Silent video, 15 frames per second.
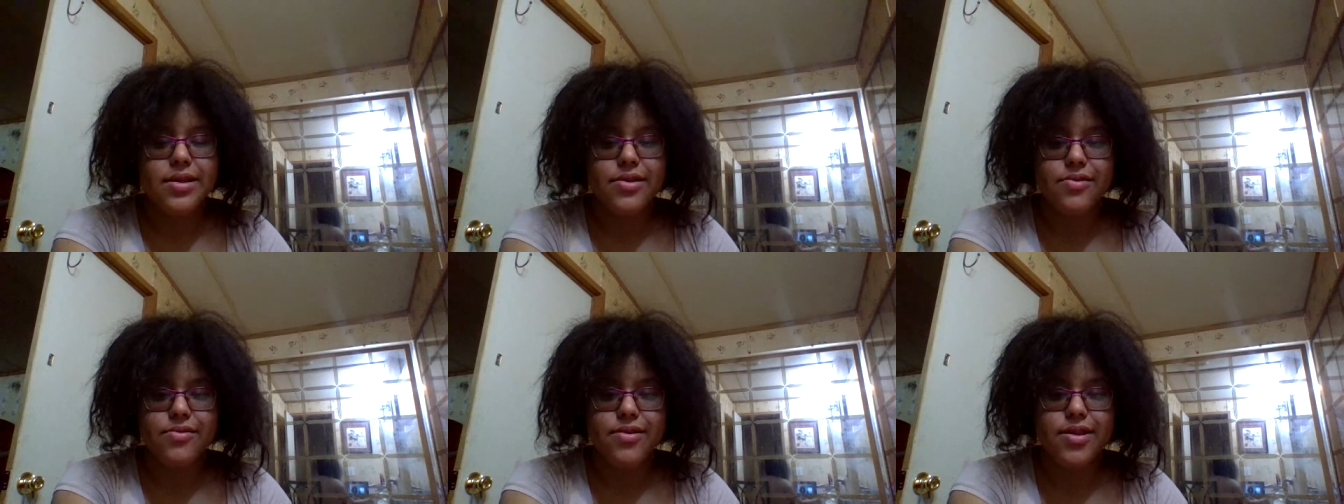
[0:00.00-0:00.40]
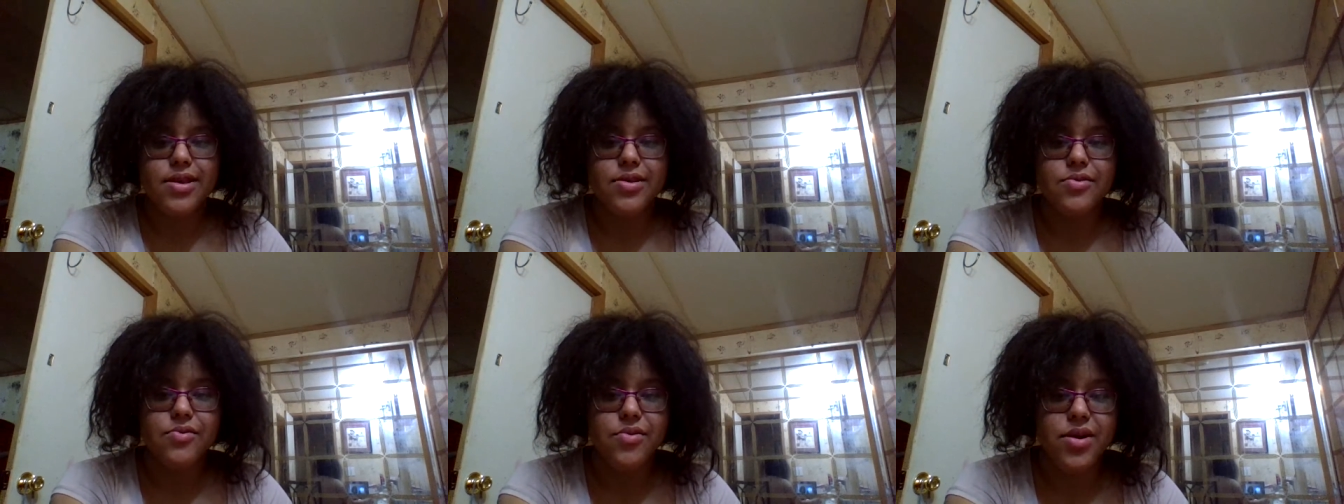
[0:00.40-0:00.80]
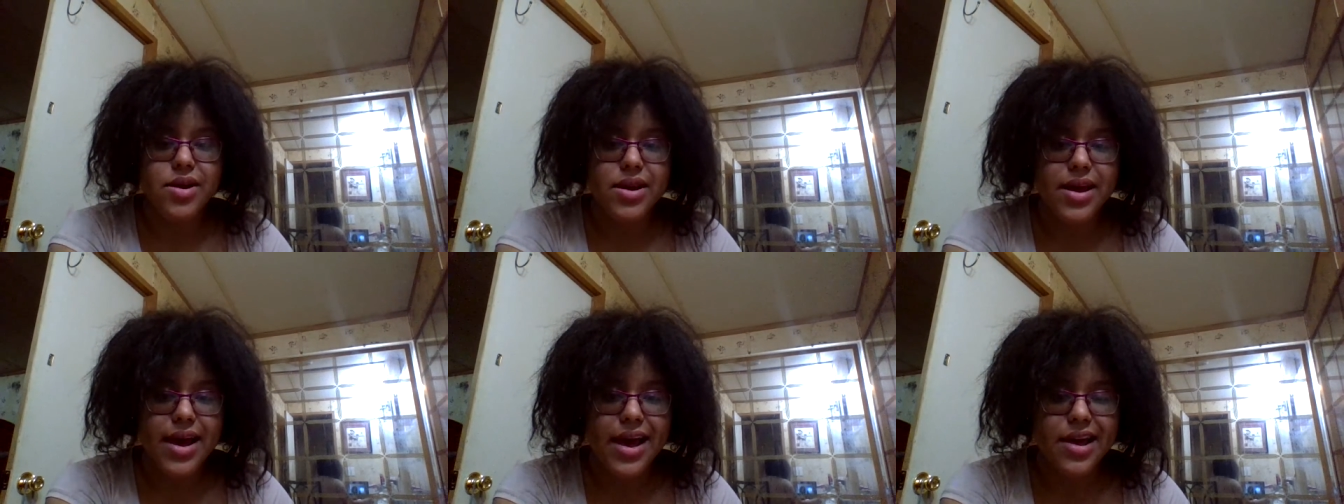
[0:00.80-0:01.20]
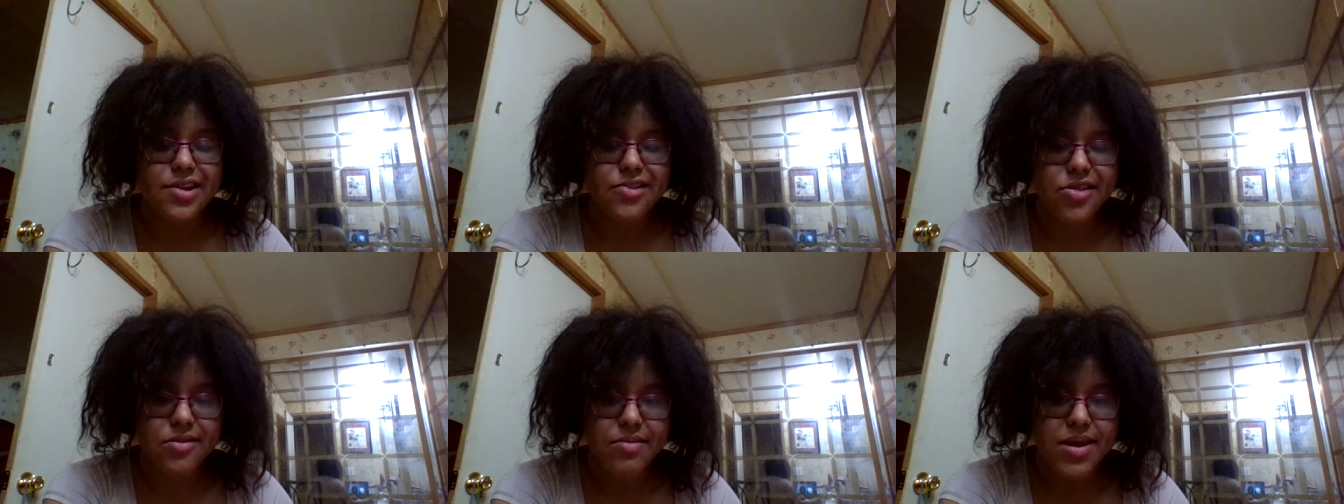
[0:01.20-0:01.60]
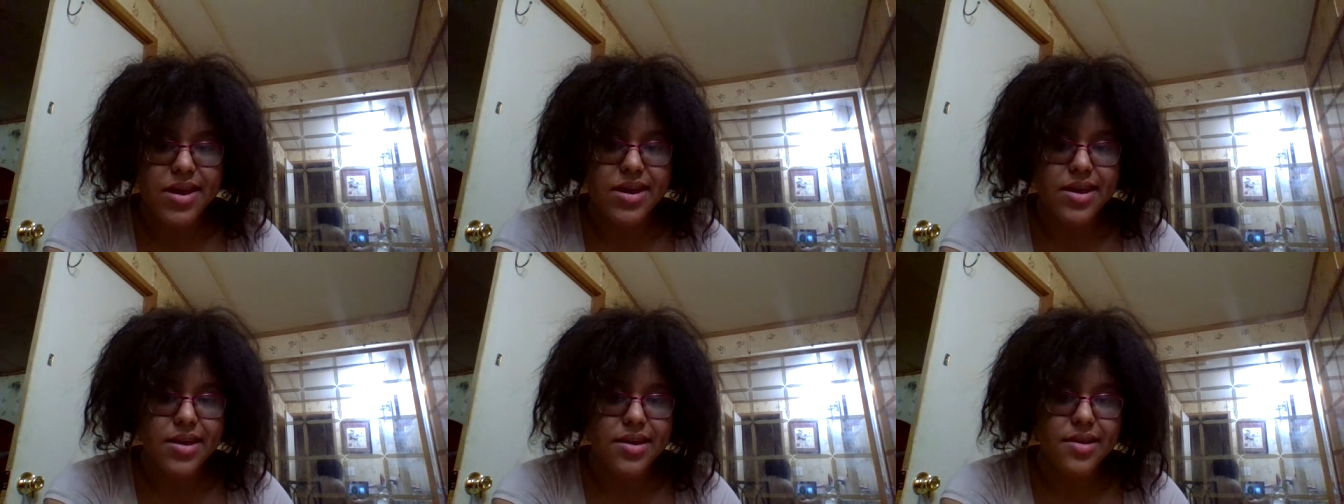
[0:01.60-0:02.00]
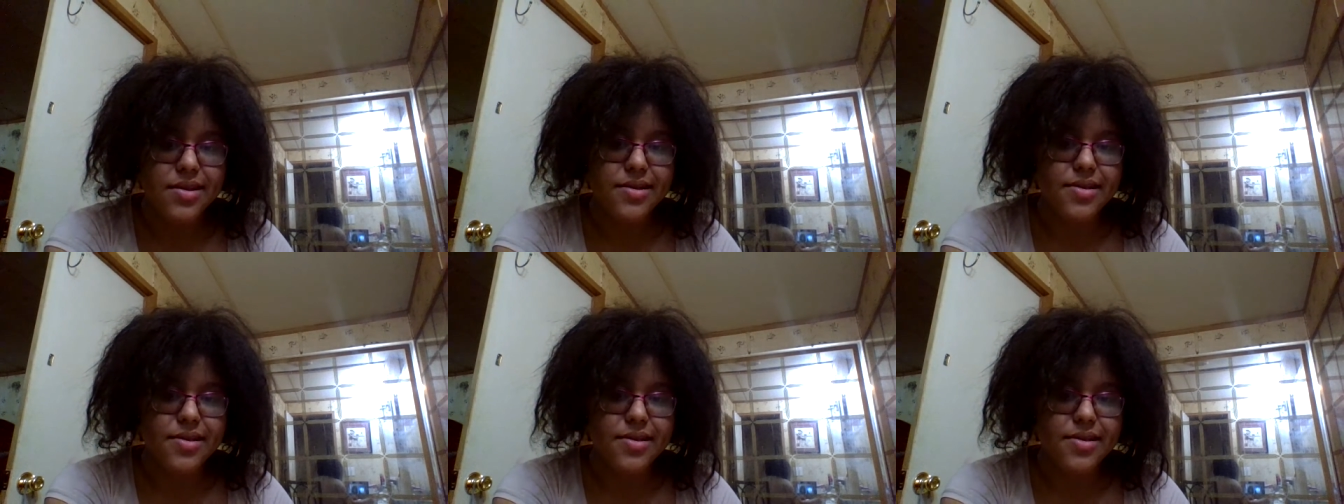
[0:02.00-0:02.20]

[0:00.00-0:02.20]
to see what that actually means.